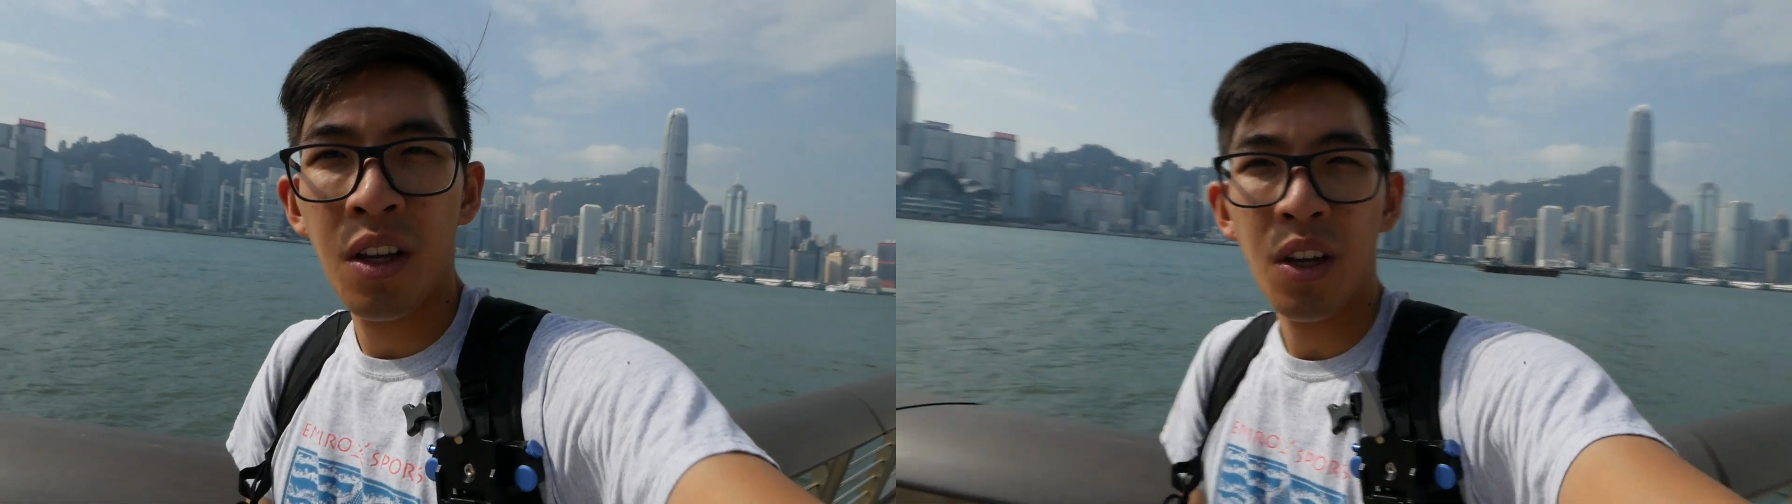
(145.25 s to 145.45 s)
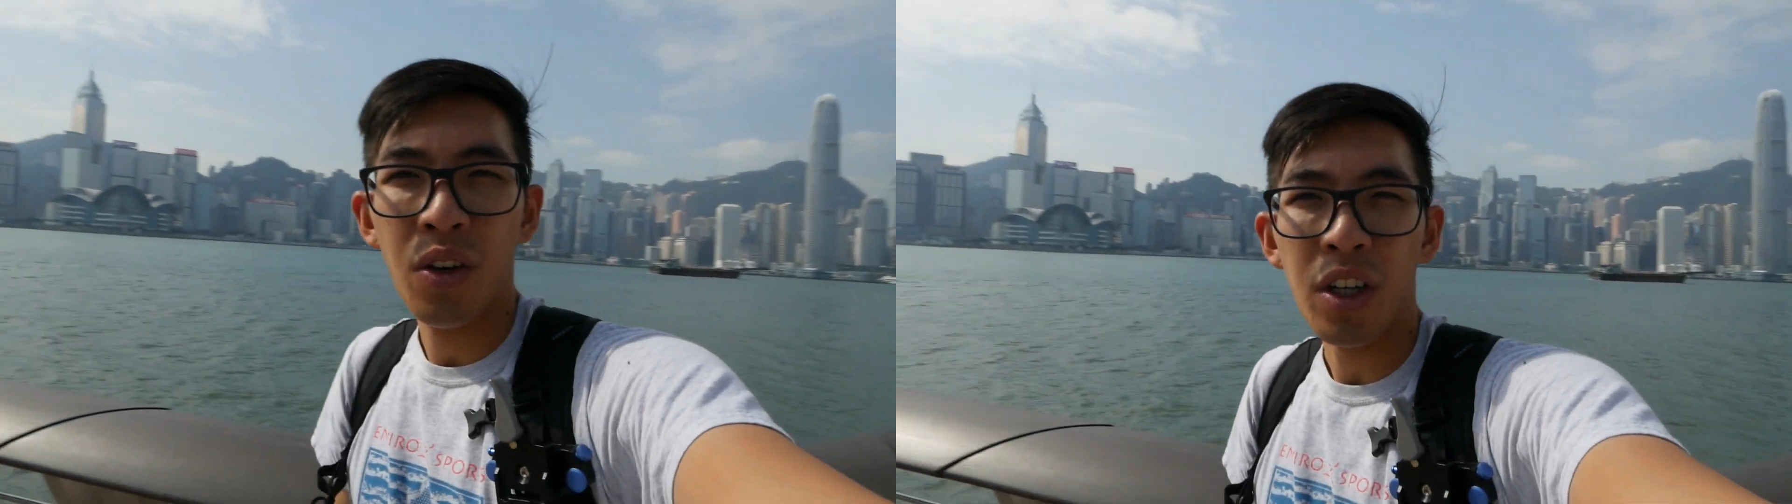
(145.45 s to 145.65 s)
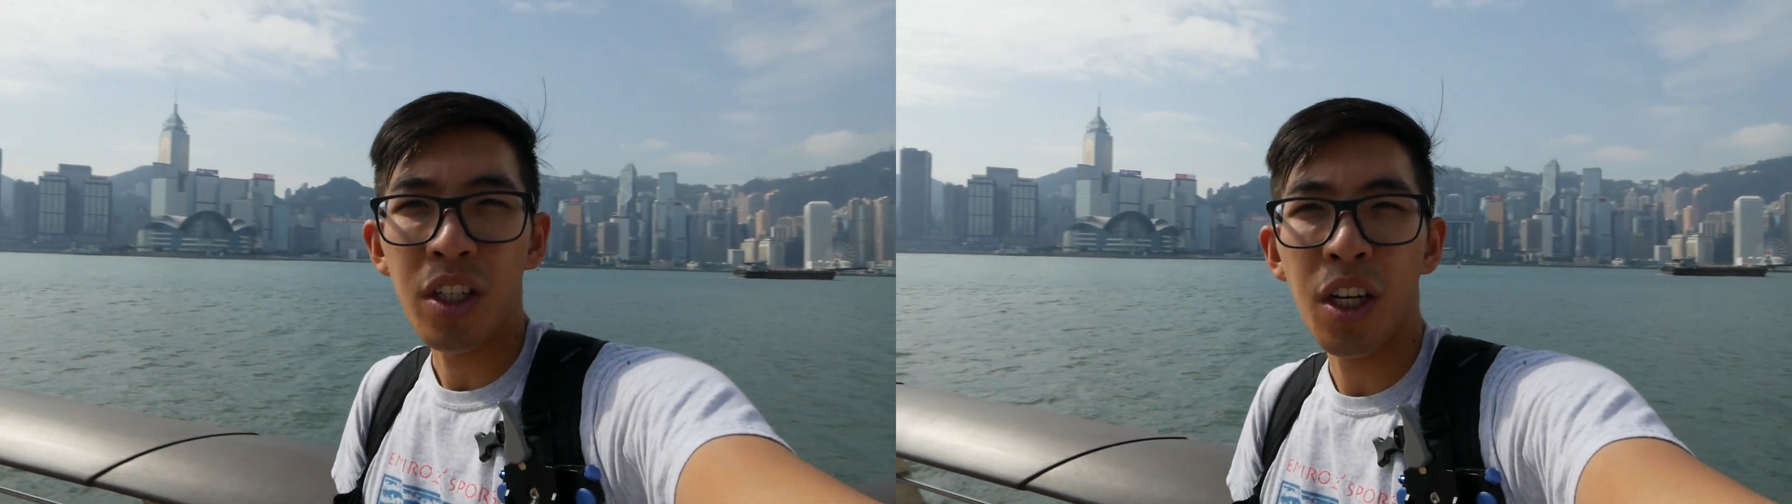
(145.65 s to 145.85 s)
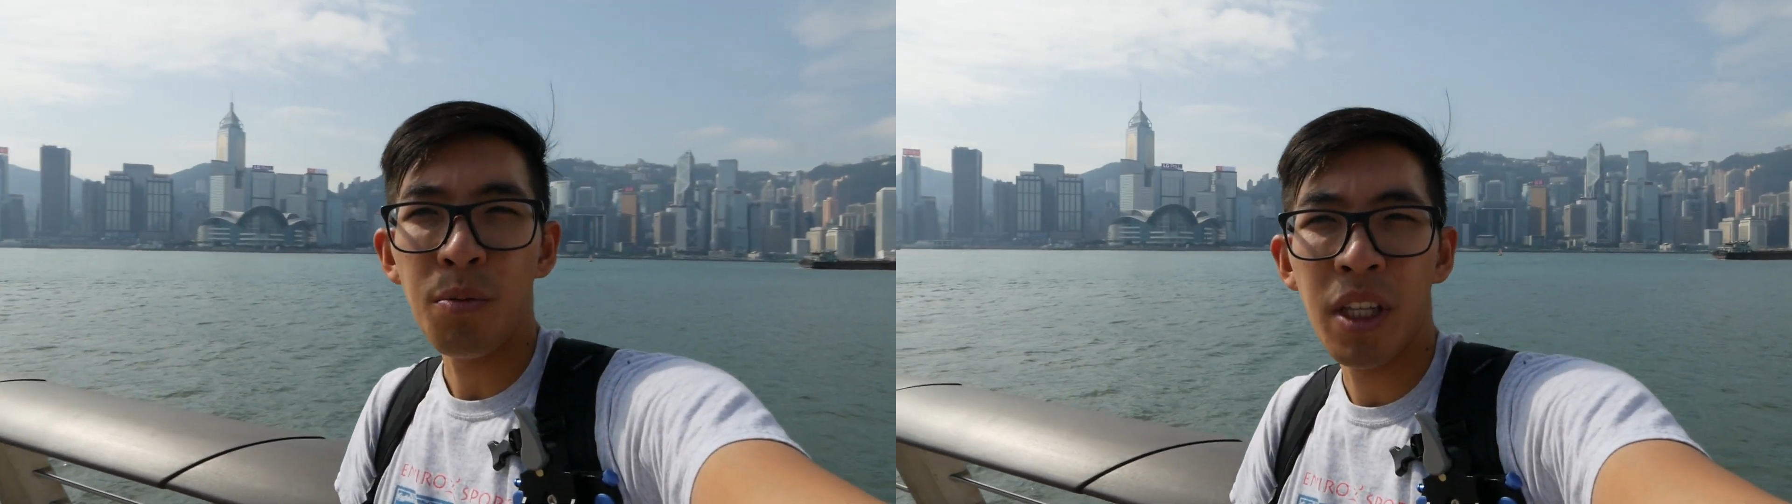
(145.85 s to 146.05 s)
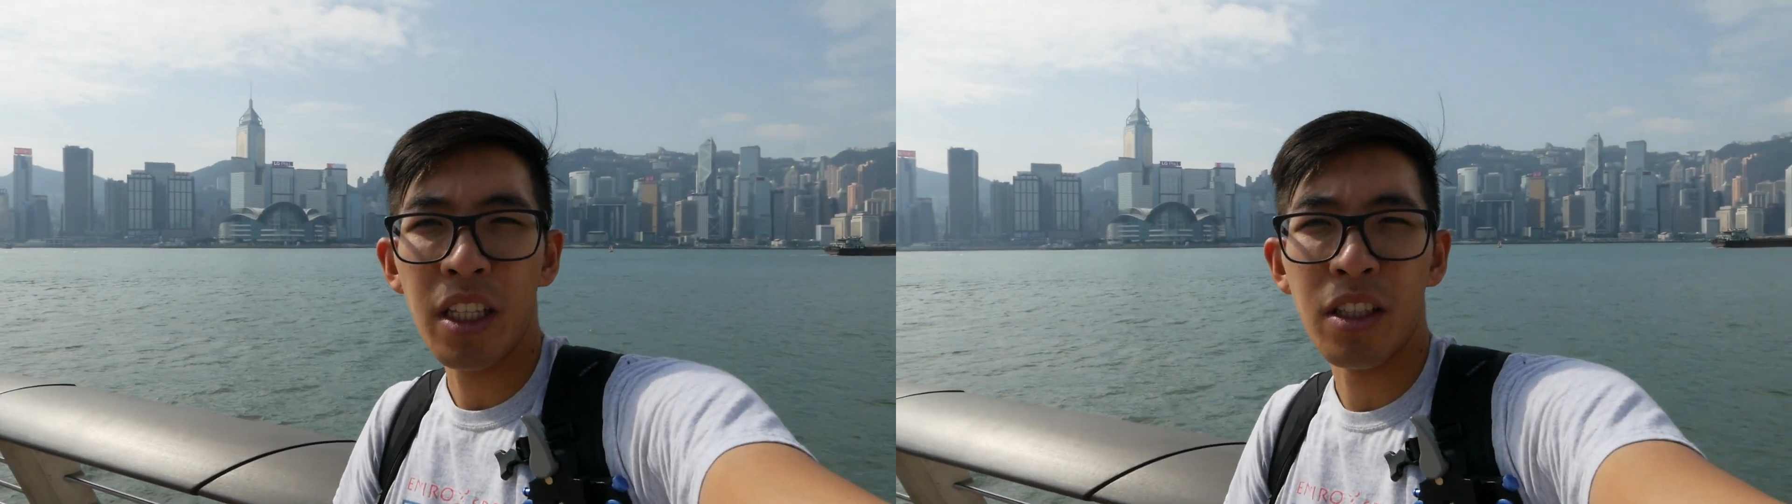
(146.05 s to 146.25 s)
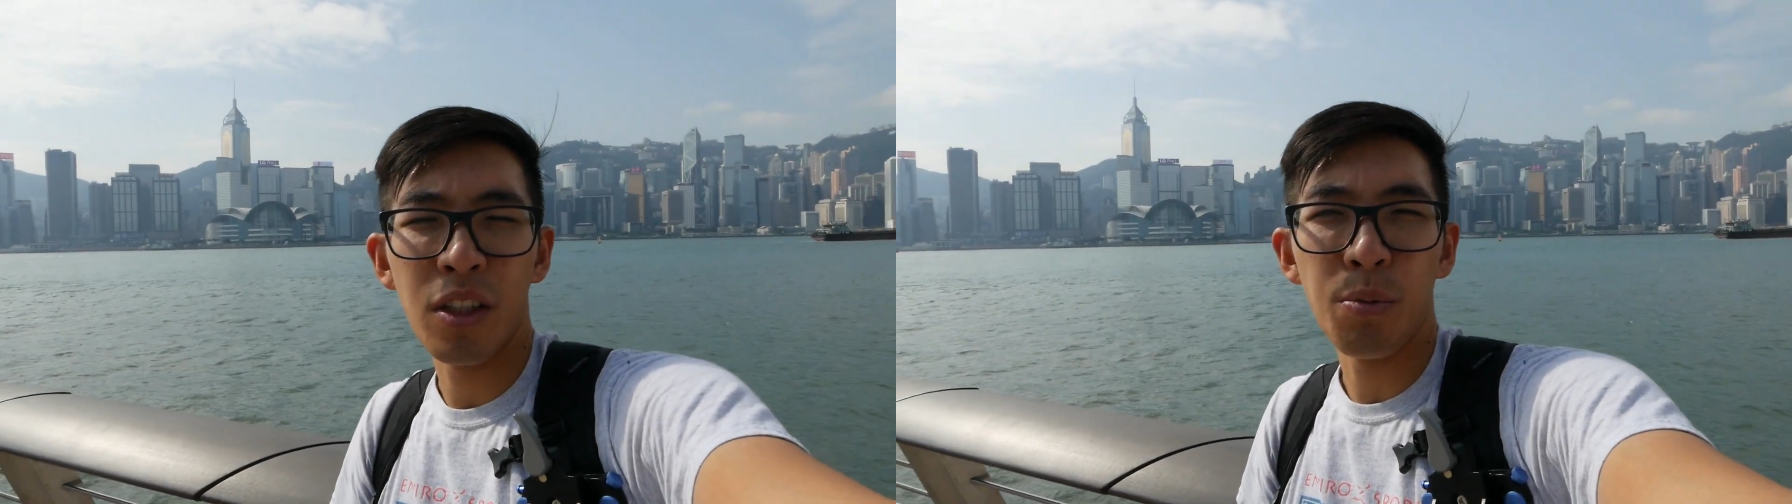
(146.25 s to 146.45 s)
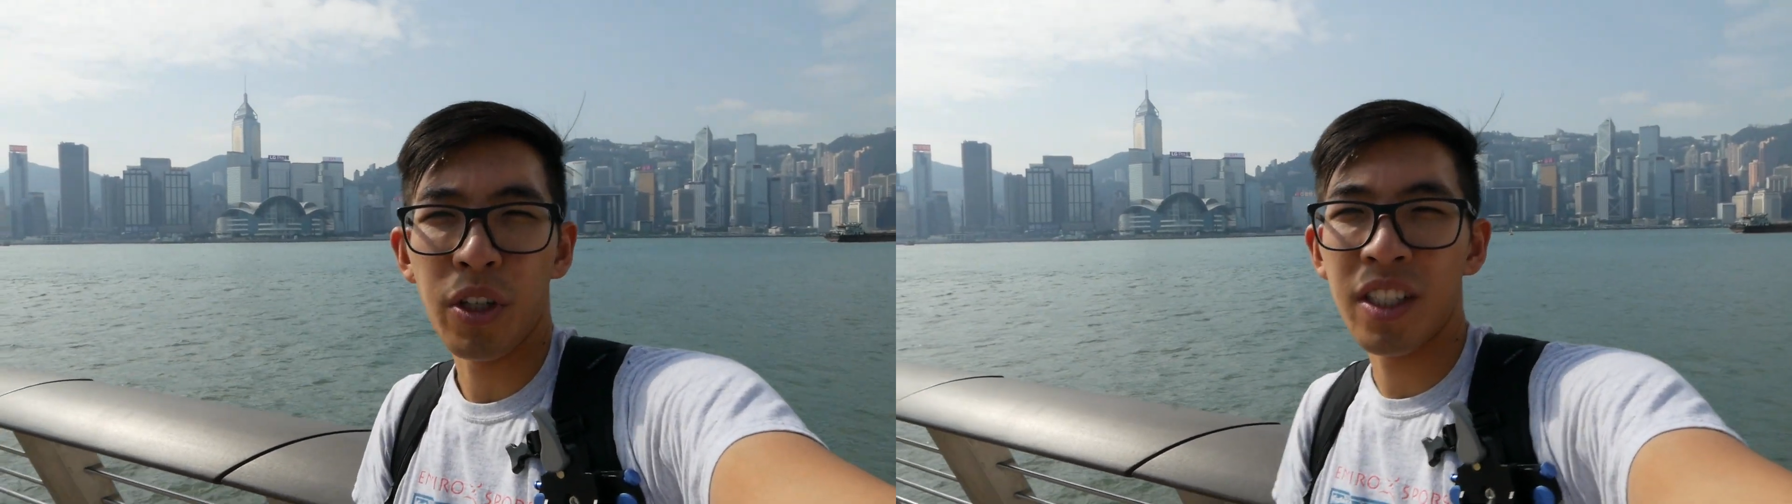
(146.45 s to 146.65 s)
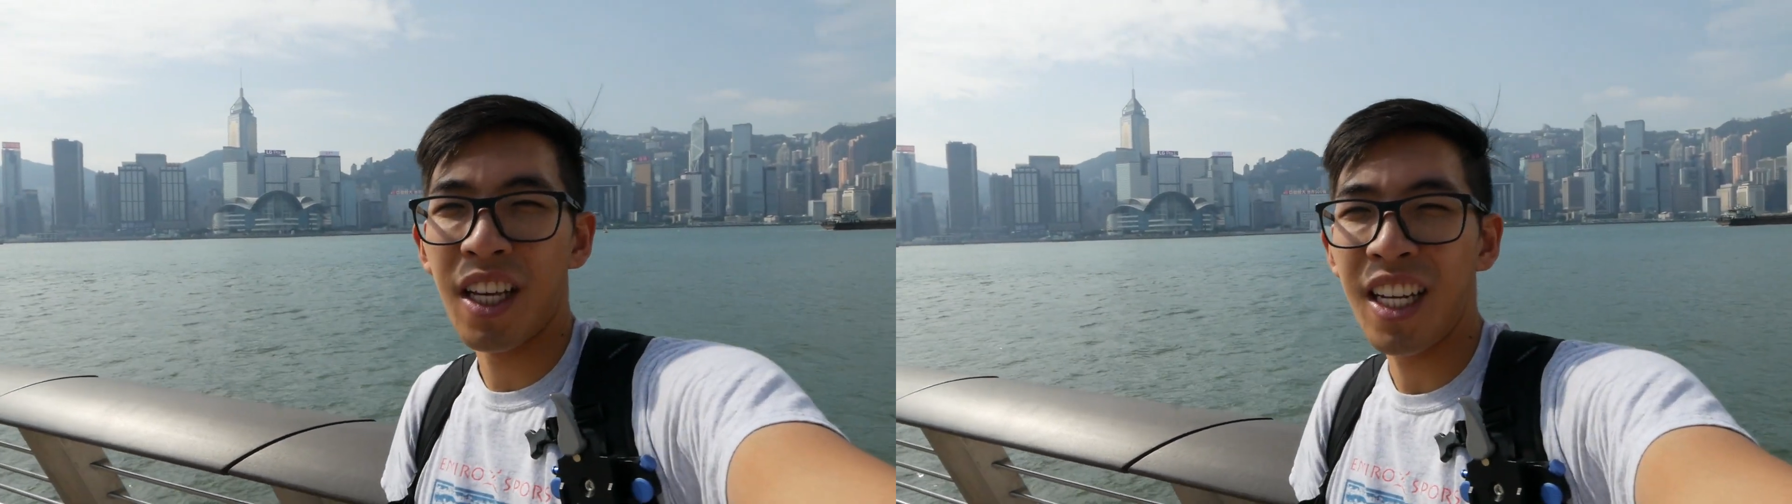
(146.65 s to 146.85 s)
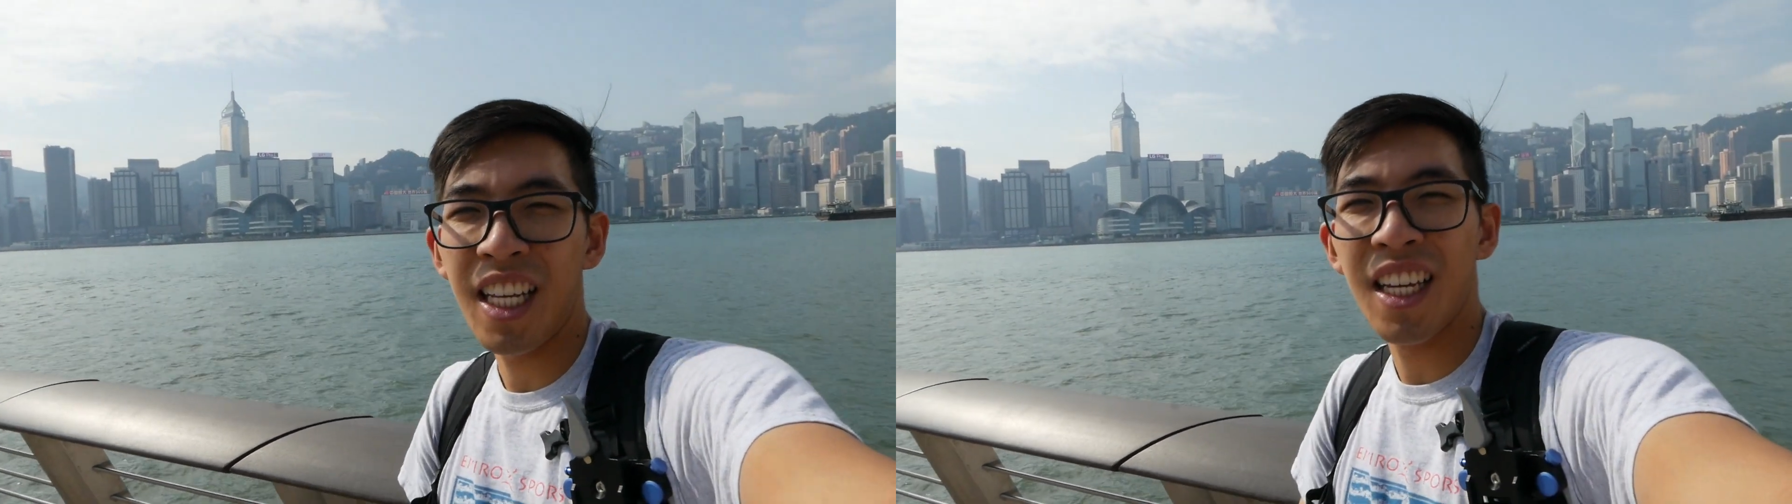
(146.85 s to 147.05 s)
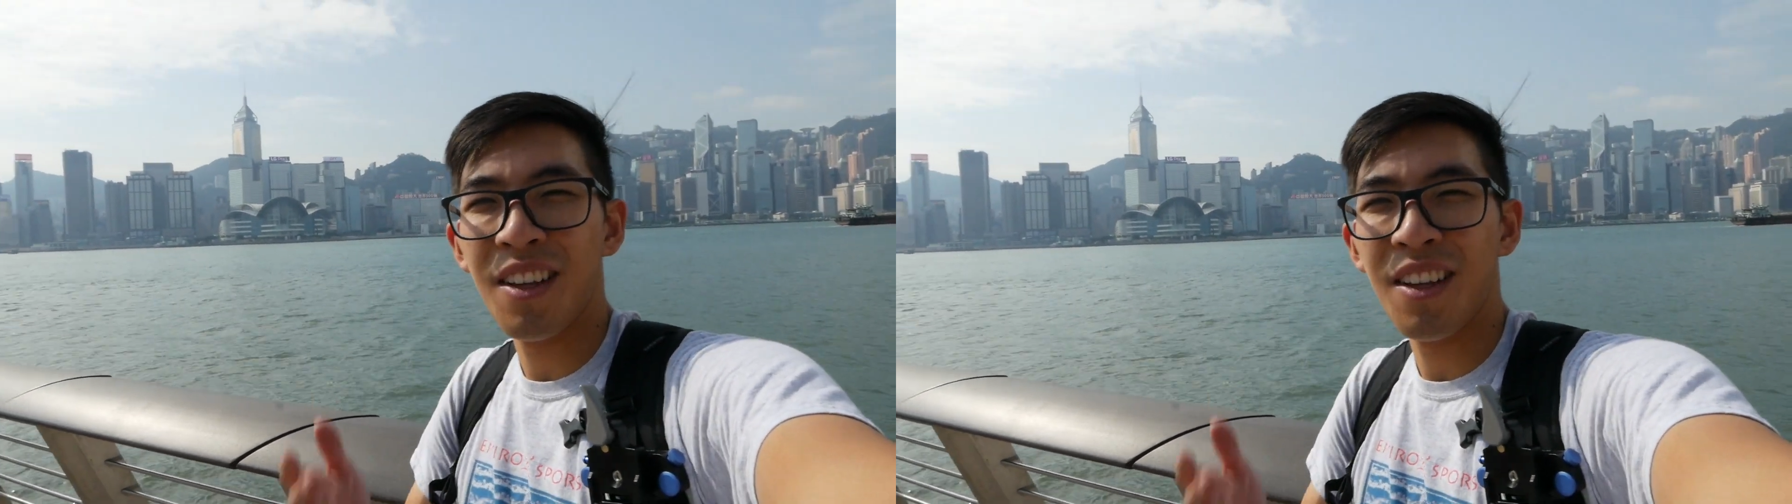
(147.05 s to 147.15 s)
Welcome, it's super sunny.